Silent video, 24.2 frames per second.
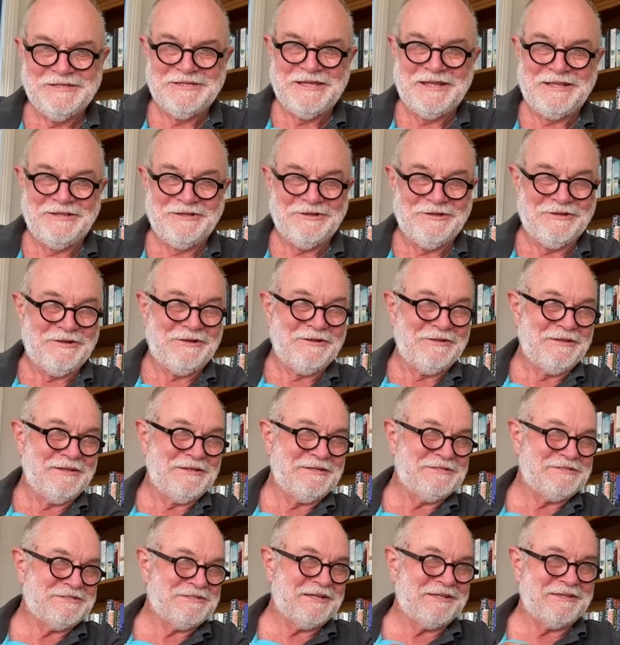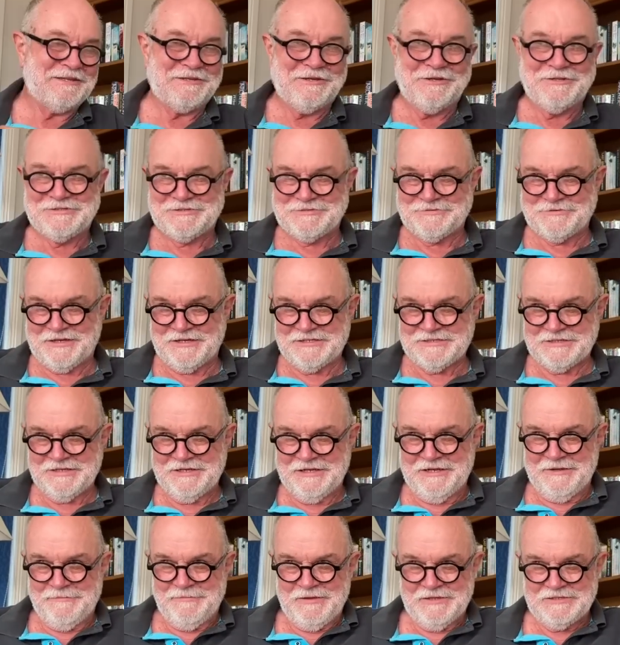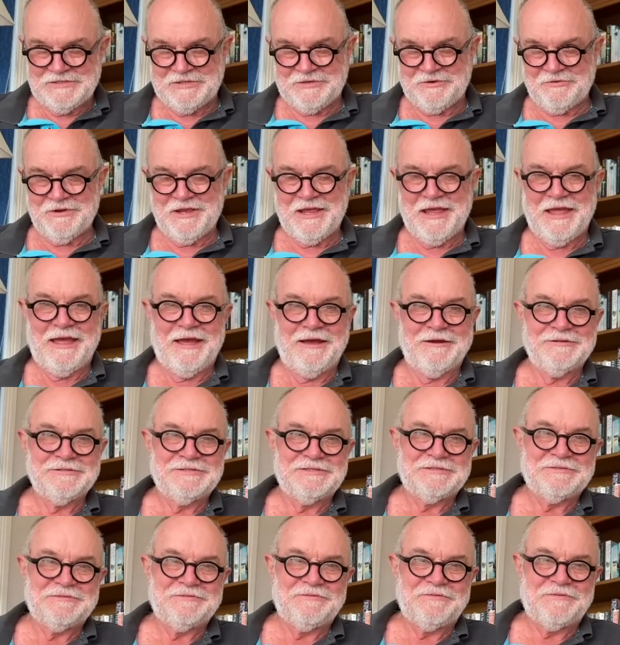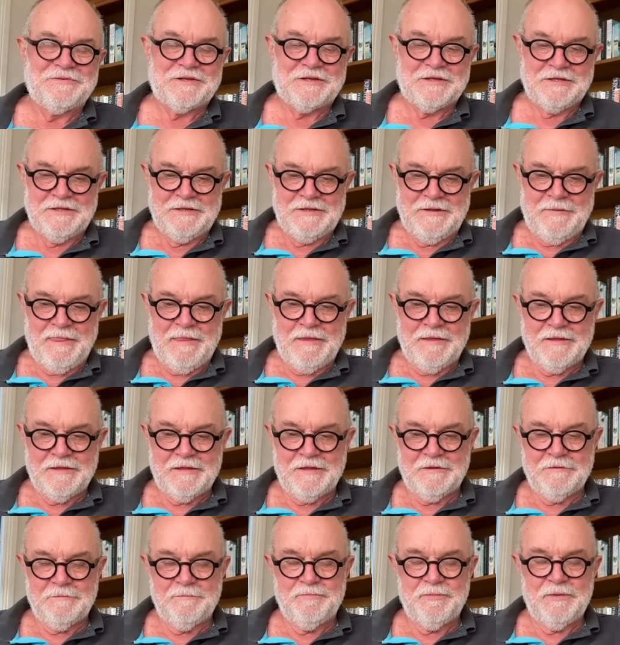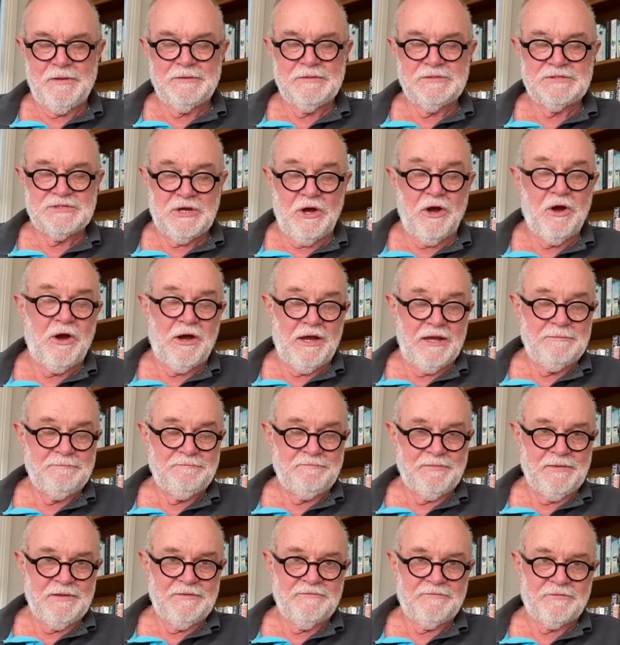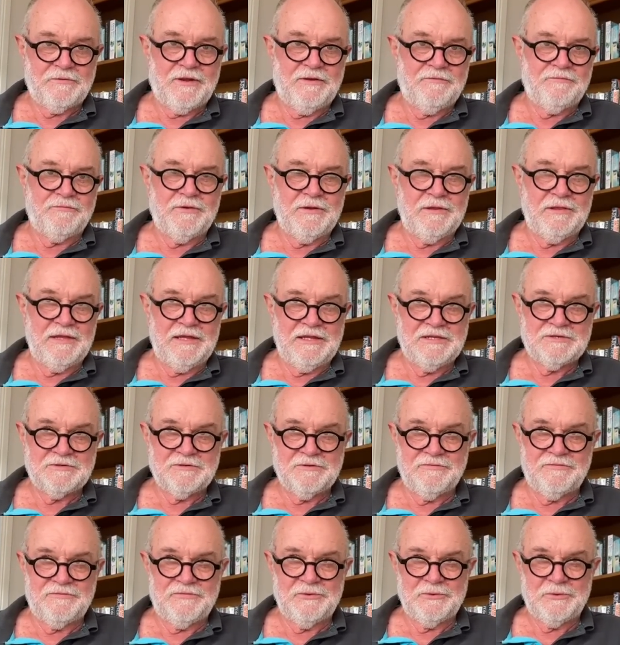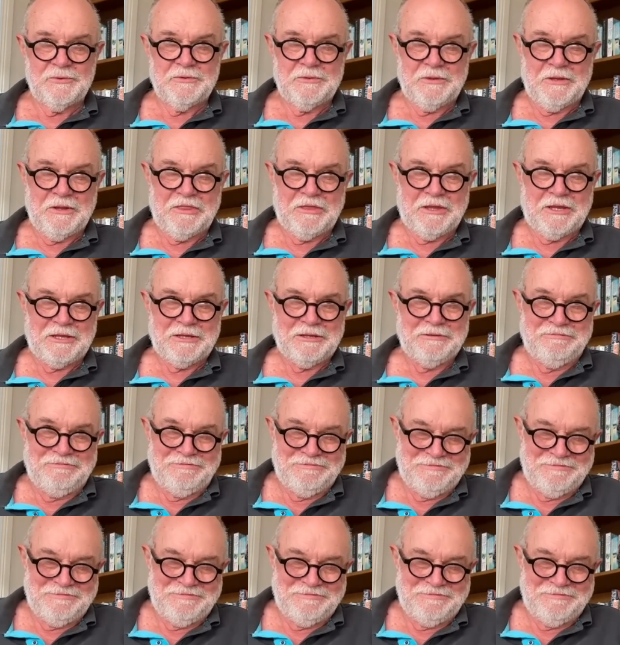I need to check the notes of the race. It's 3 hours of time for every litre of fuel, I think.